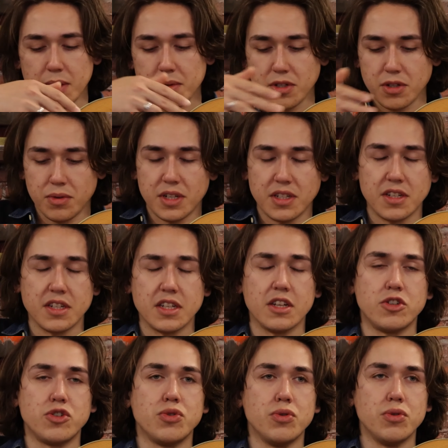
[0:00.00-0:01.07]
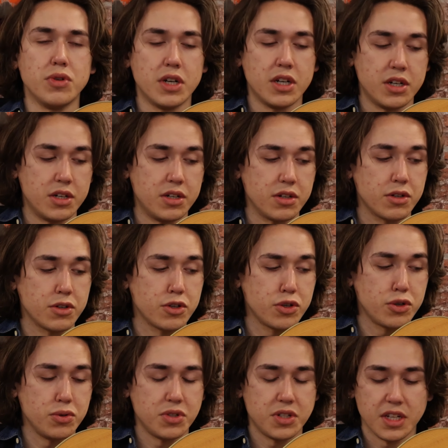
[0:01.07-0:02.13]
So this is a true
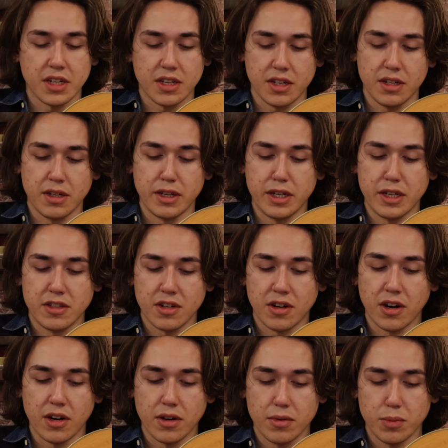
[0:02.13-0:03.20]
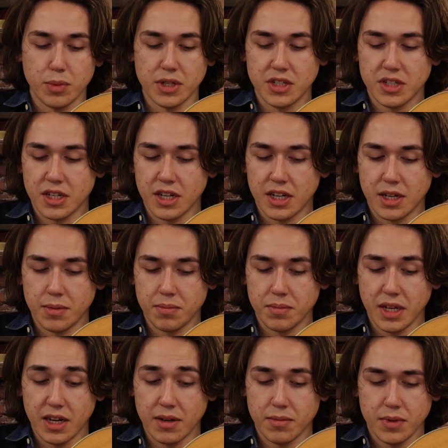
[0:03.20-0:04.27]
acoustic guitar, which
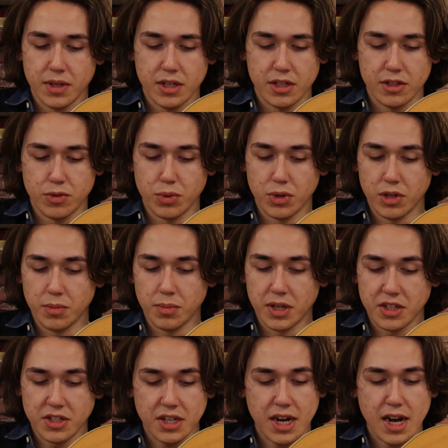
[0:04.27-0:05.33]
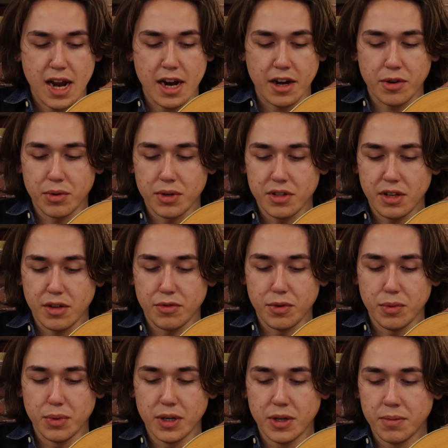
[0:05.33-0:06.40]
yeah, is really much accurate, if
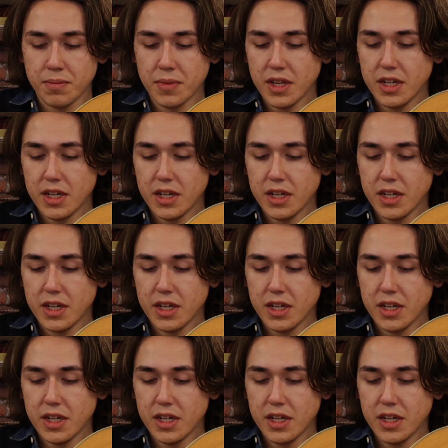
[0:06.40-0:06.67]
you will.